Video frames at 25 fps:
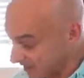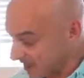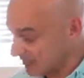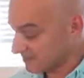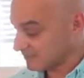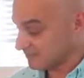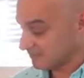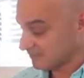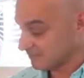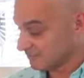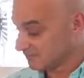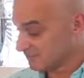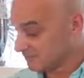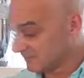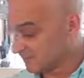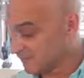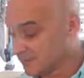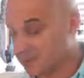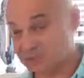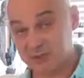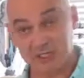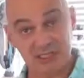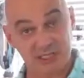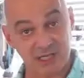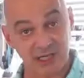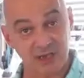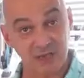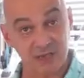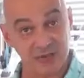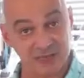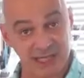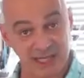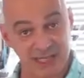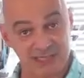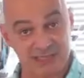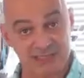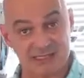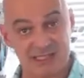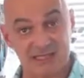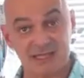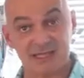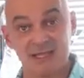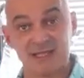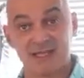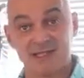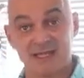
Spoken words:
But if you want to go with that,